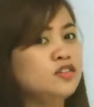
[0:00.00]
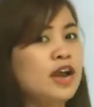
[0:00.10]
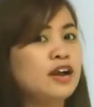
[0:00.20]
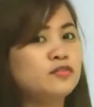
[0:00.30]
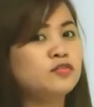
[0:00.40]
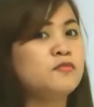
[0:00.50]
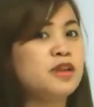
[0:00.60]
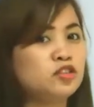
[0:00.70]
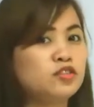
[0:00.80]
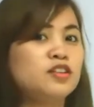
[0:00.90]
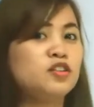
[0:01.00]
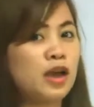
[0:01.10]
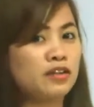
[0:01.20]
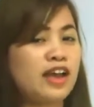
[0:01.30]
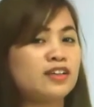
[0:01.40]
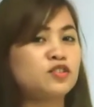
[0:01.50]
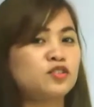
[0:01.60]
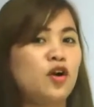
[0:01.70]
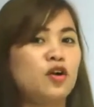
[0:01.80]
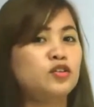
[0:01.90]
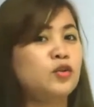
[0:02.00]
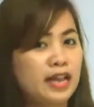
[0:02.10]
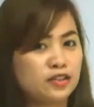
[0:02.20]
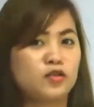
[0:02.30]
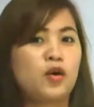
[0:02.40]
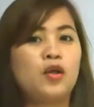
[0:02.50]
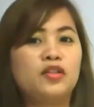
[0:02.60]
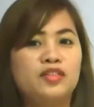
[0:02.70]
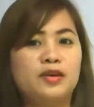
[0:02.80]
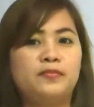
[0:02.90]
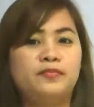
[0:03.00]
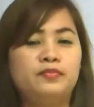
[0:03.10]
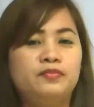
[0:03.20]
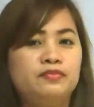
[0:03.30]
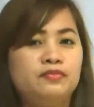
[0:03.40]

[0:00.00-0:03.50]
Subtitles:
You have to make sure that you answer all of them.